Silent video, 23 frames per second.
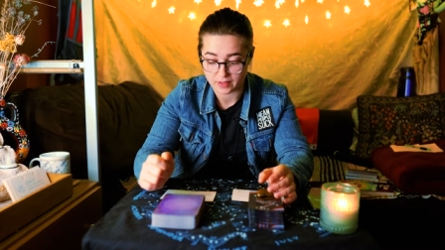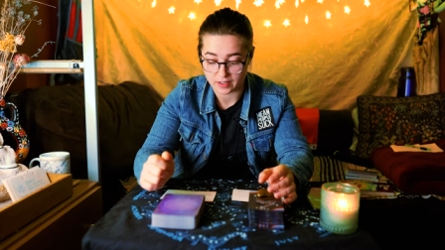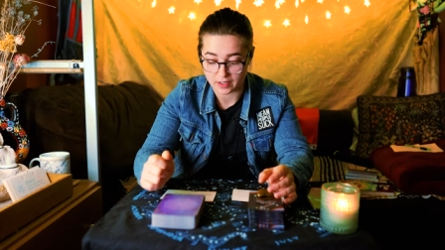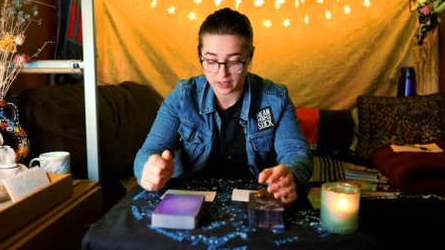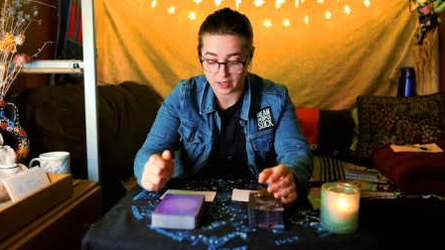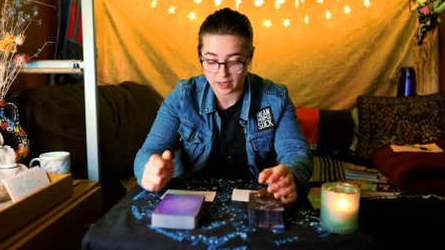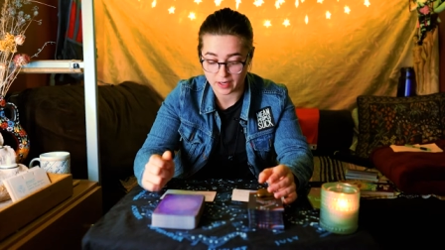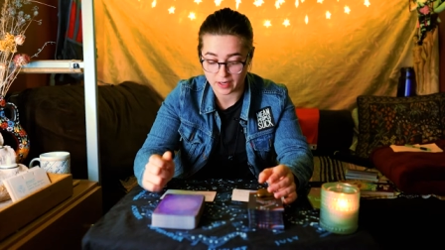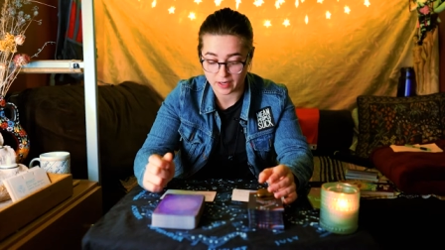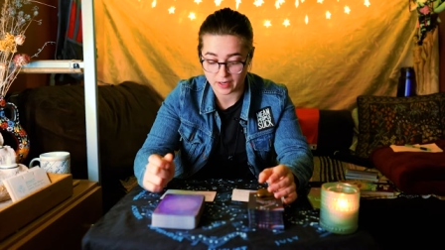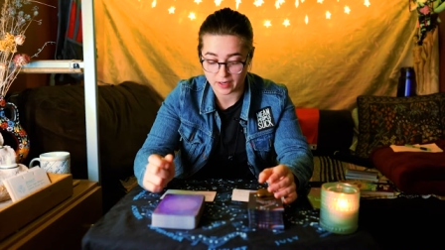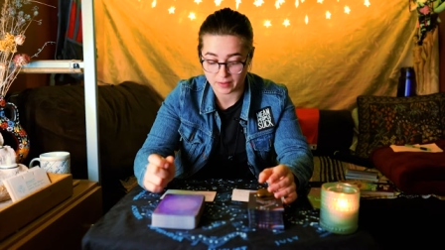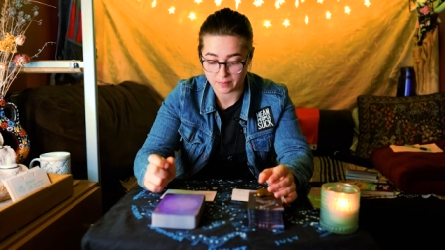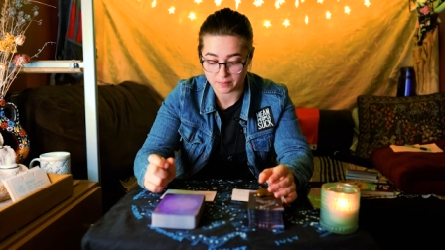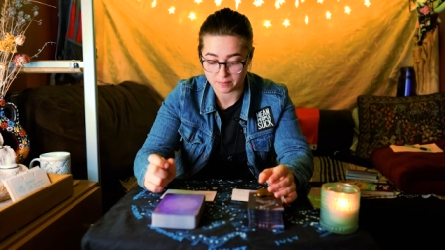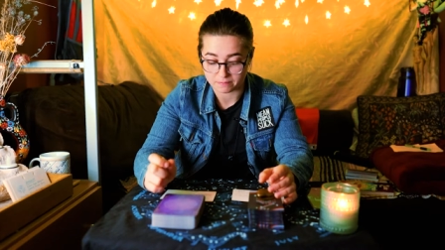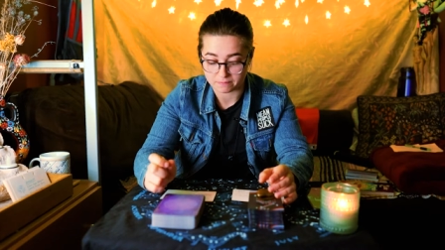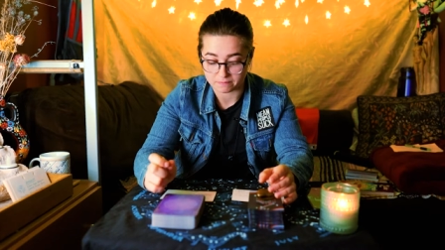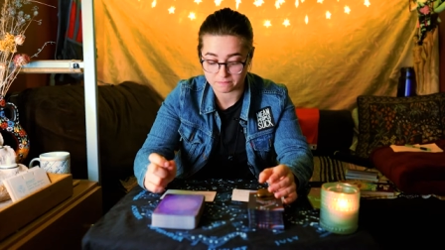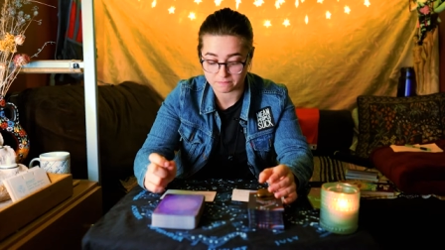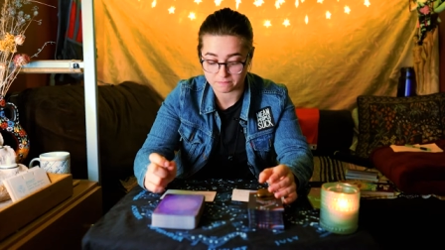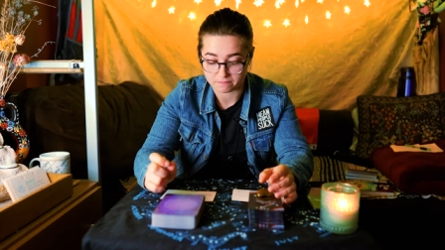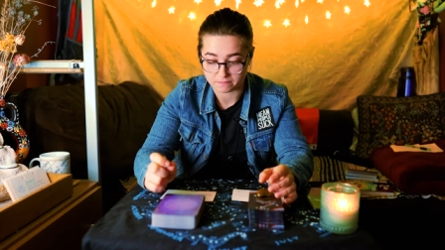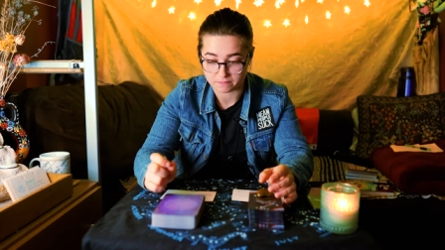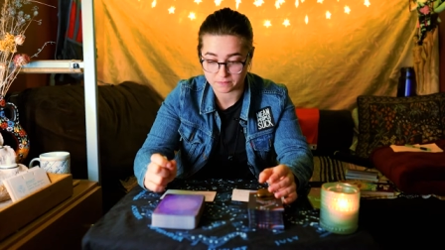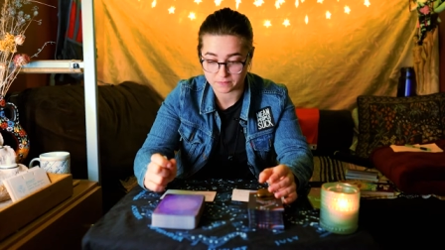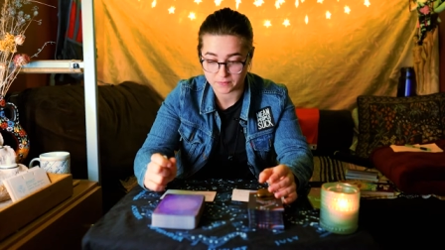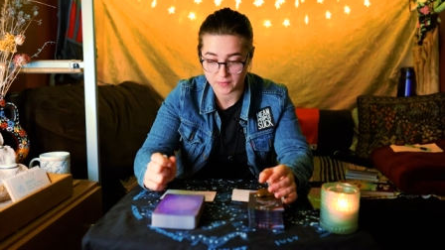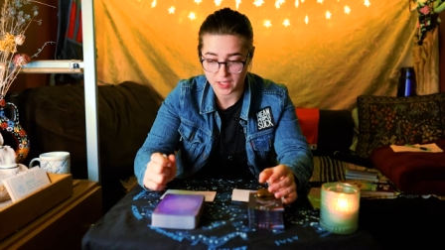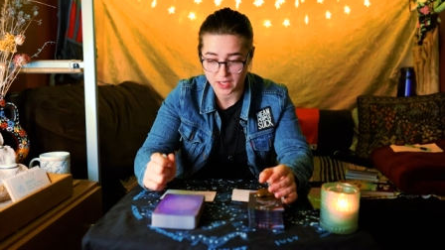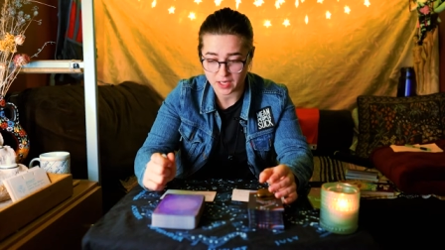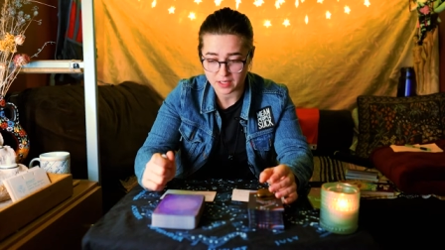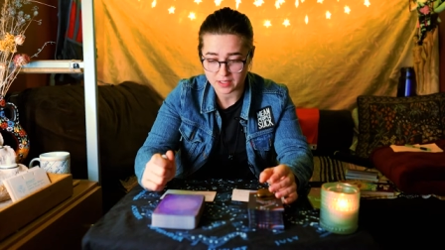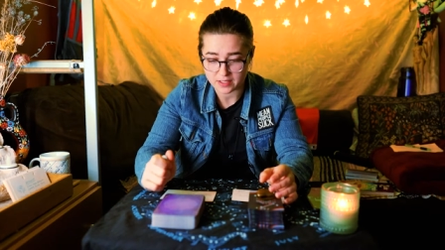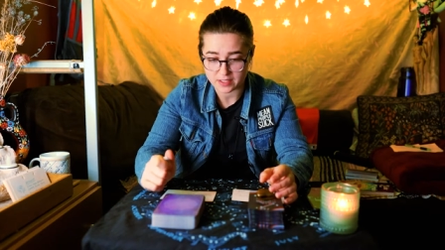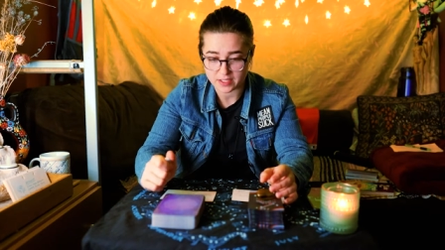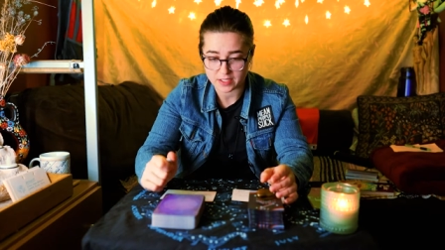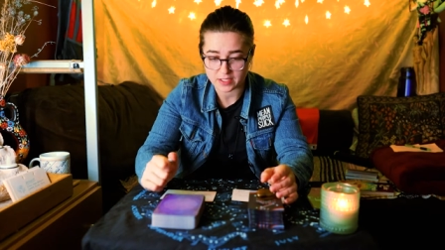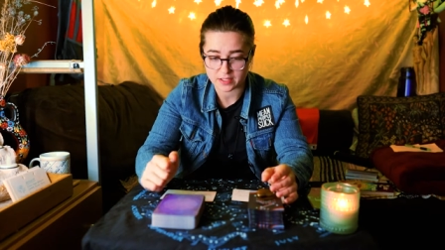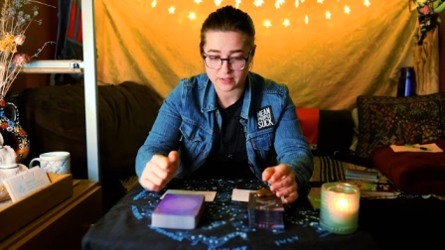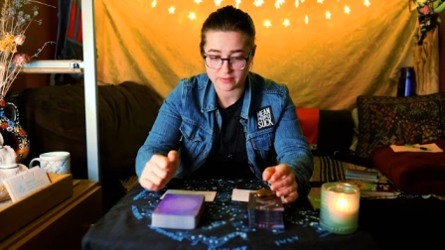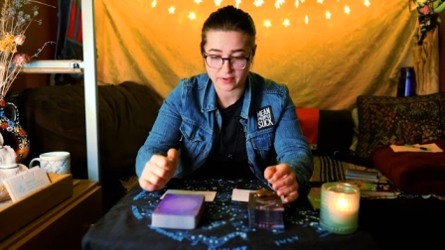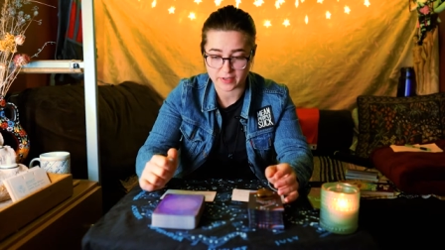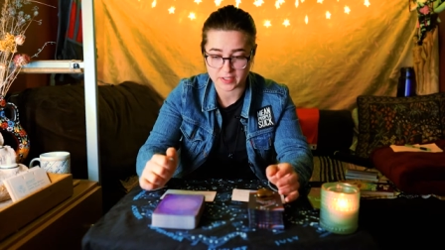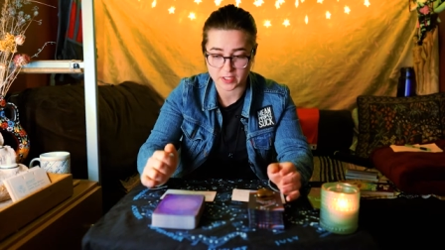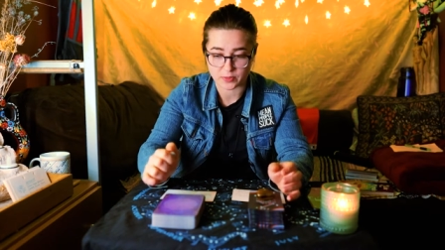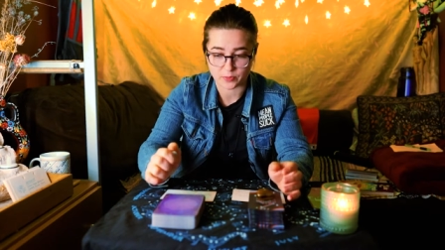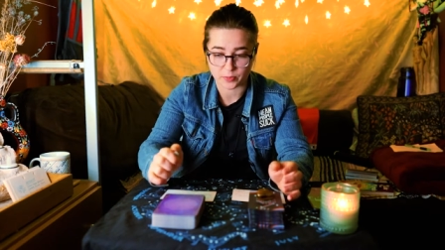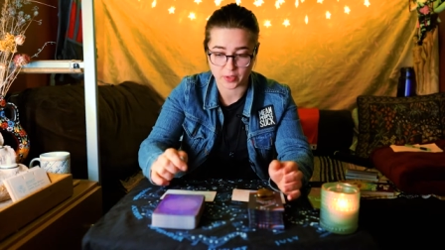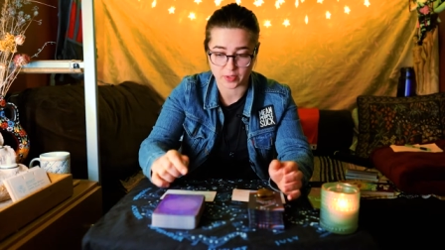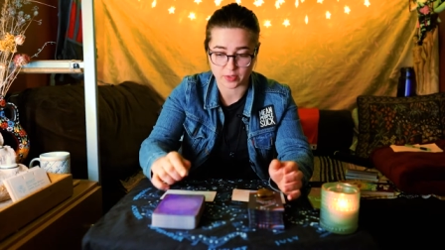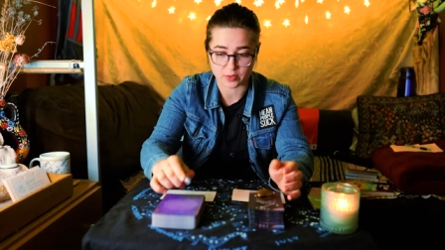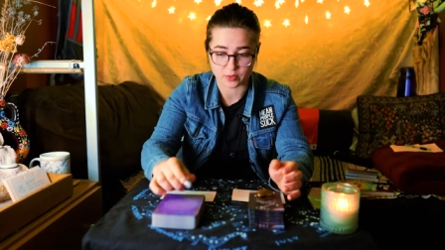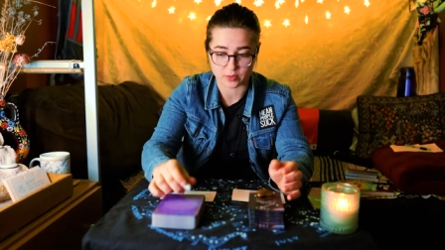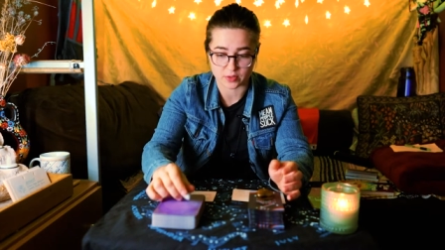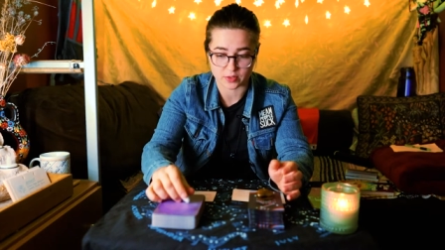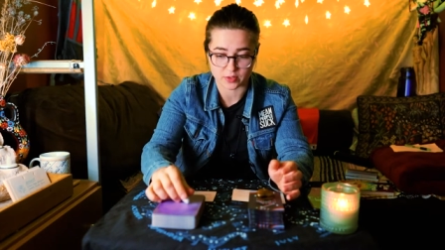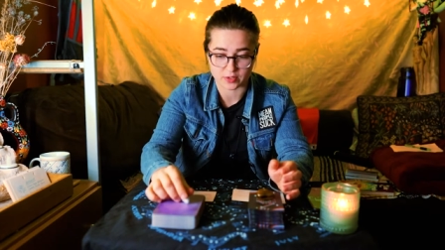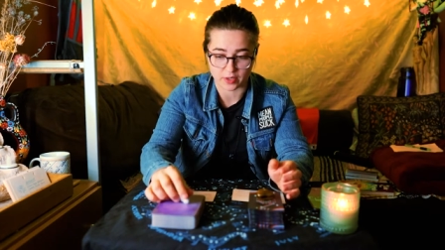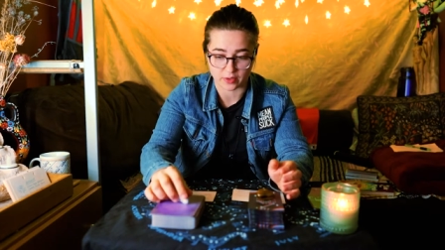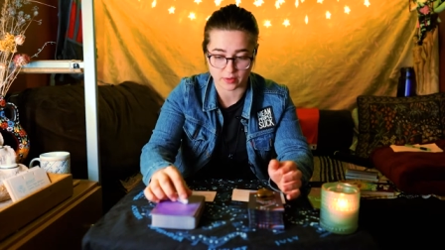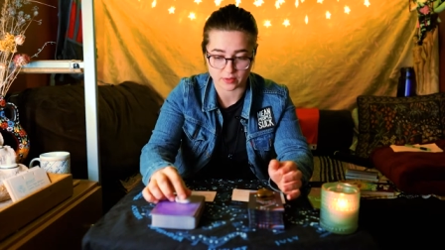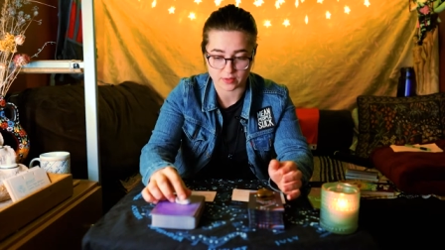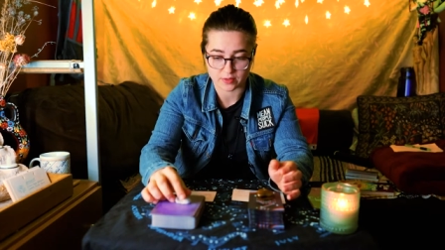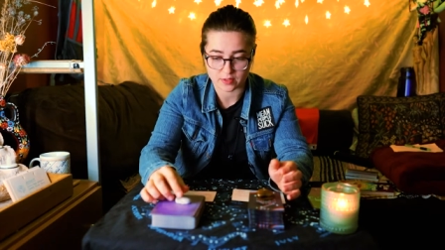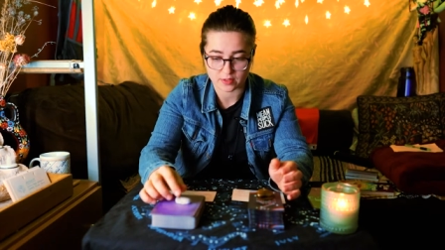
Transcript: and it's just a very spiritual stone,